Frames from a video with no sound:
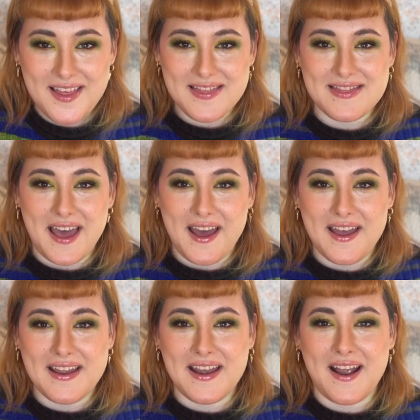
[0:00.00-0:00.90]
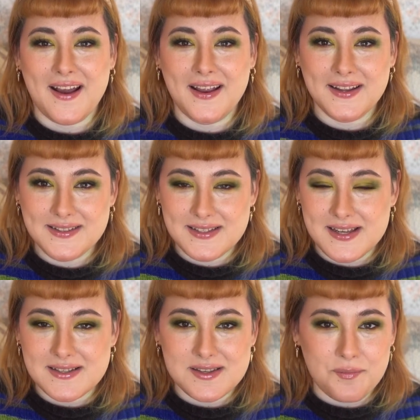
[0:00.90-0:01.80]
that I had
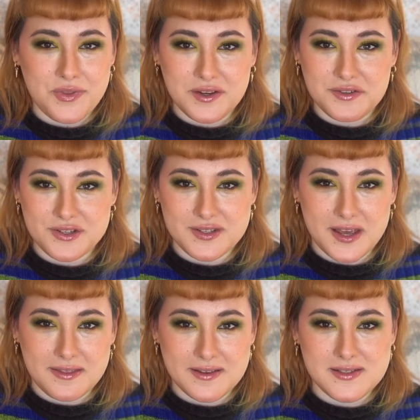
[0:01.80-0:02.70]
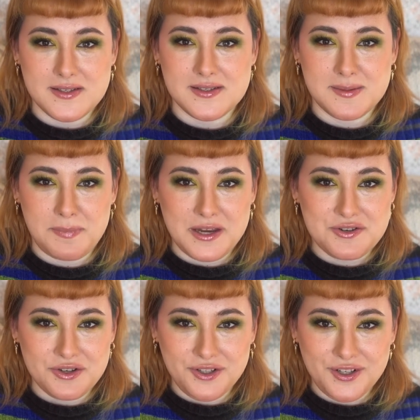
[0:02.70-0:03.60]
seen something just like this in
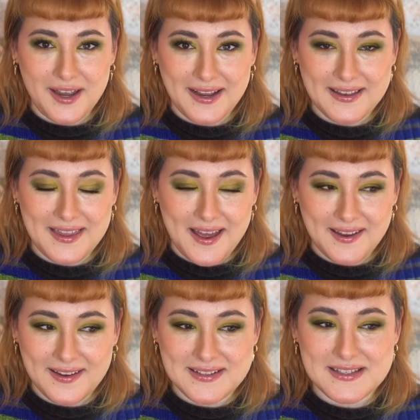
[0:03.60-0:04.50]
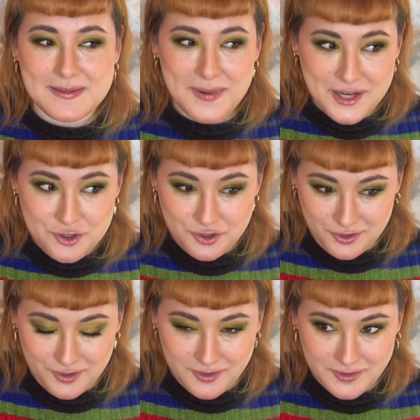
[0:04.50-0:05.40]
Spatial, and that in
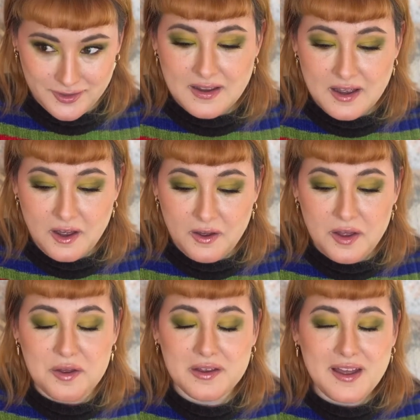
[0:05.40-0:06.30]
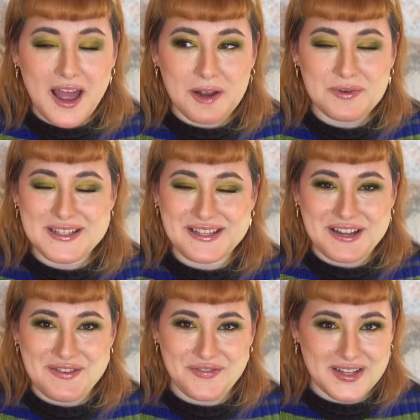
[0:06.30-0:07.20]
Spatial, I was
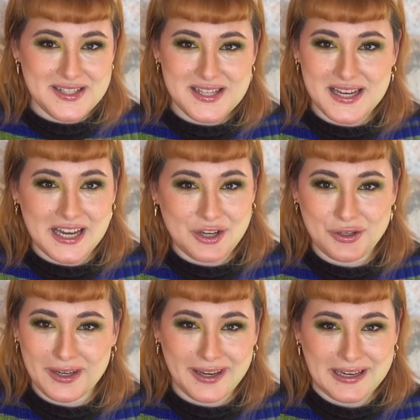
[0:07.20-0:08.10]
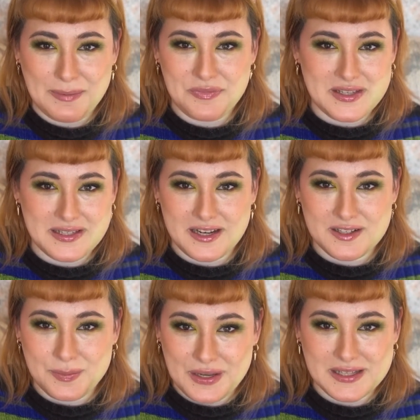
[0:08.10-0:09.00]
convinced that I couldn't get up the stairs
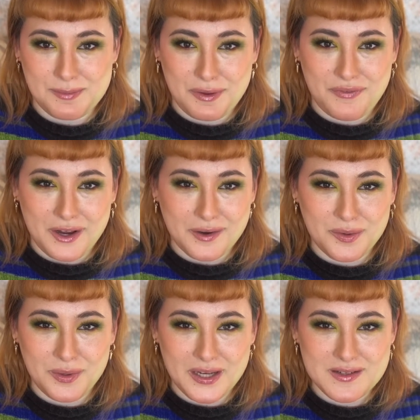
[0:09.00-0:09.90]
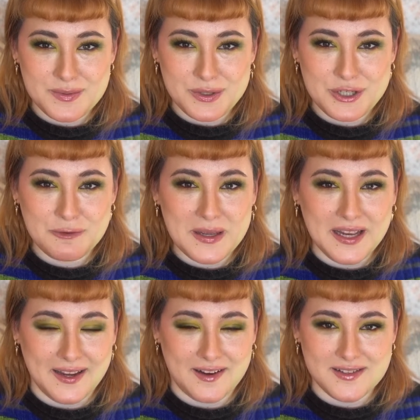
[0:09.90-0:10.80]
because my fairy wings were too big.
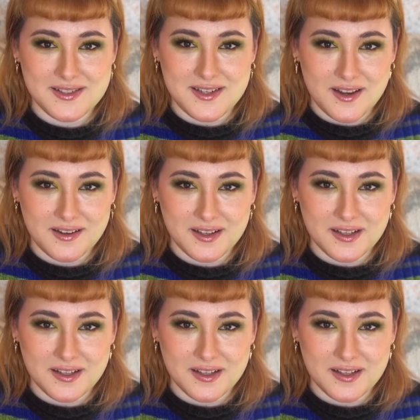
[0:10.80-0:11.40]
I got stuck.